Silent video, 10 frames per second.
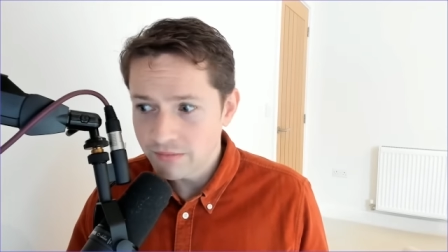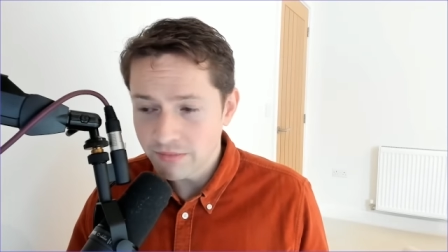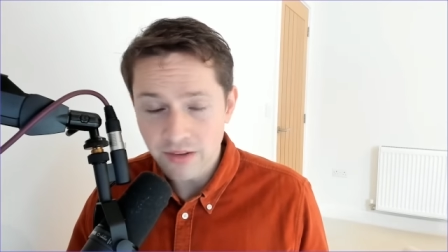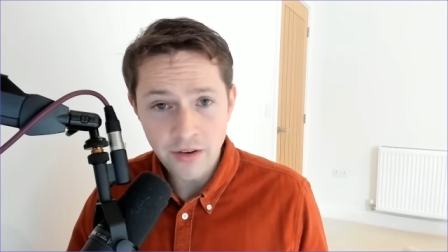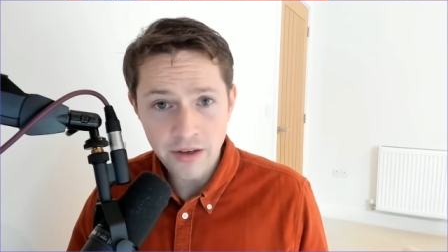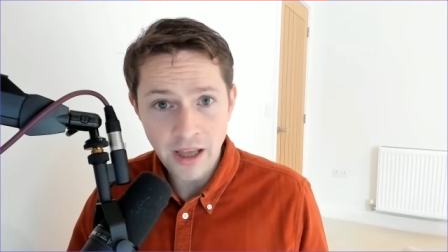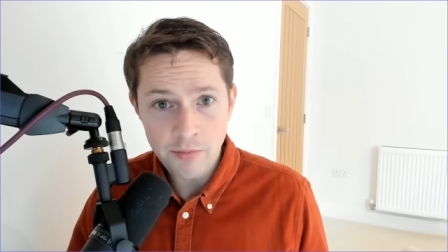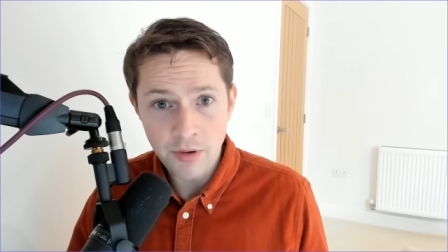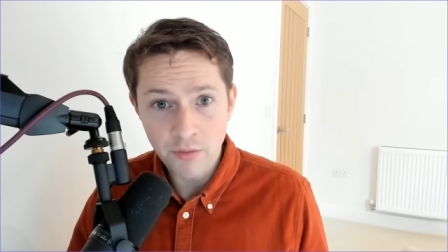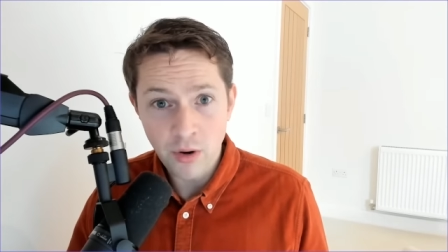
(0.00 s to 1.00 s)
They're certainly
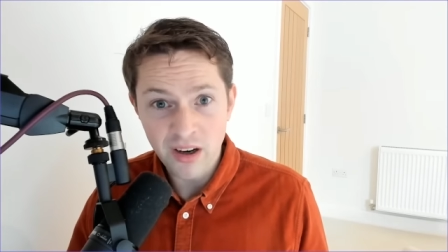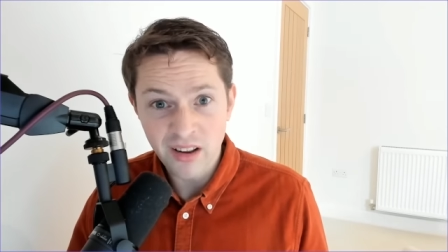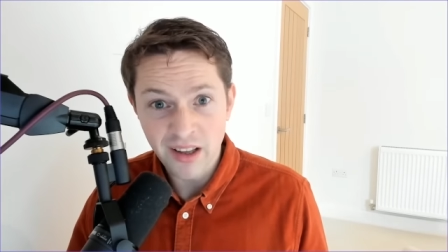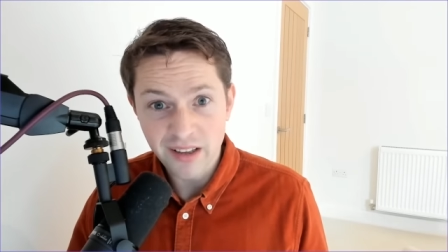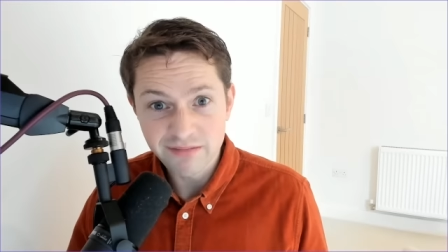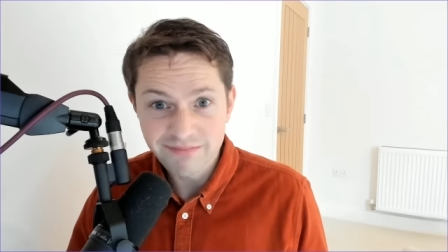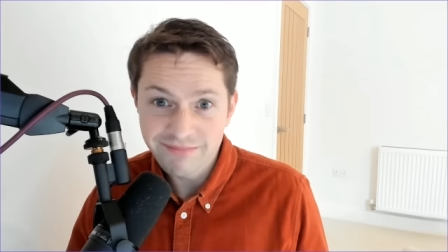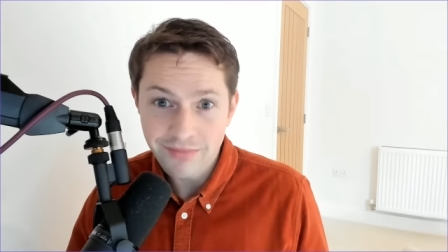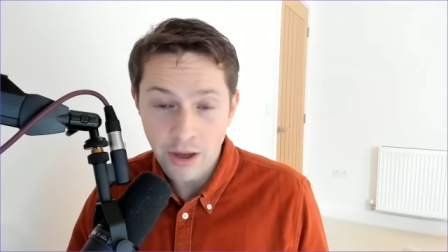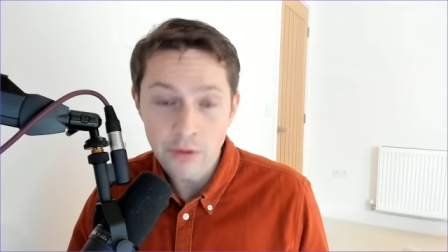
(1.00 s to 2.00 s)
capable of one, aren't they?
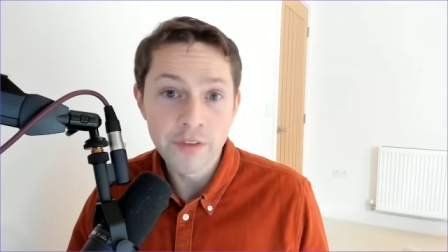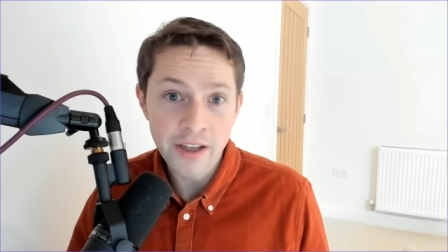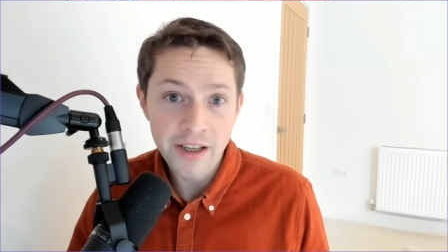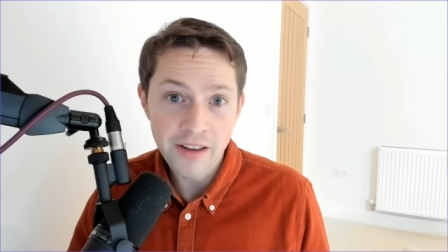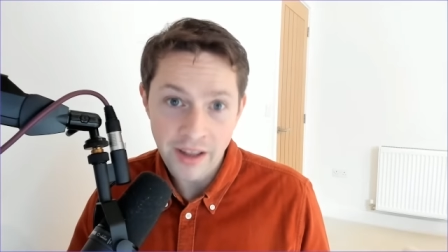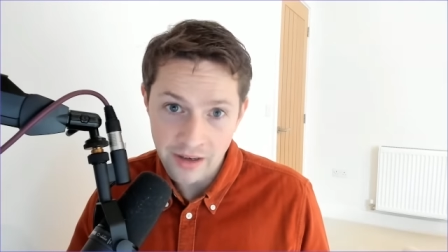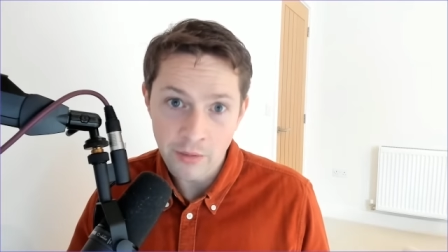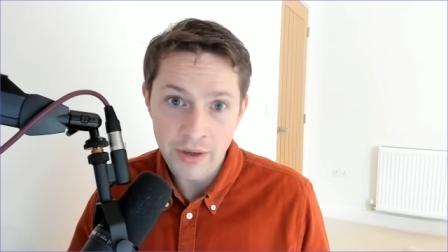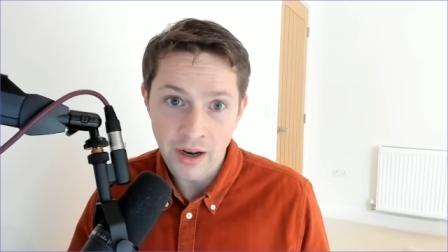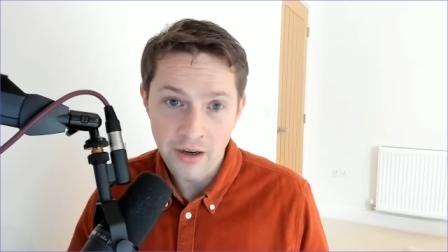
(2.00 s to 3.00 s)
Hopefully, they end up
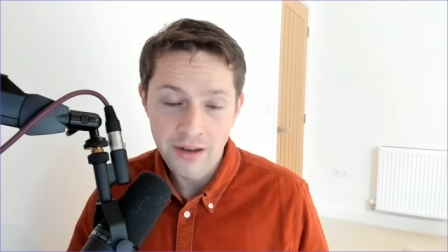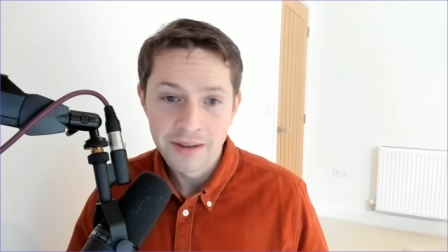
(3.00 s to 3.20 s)
with none.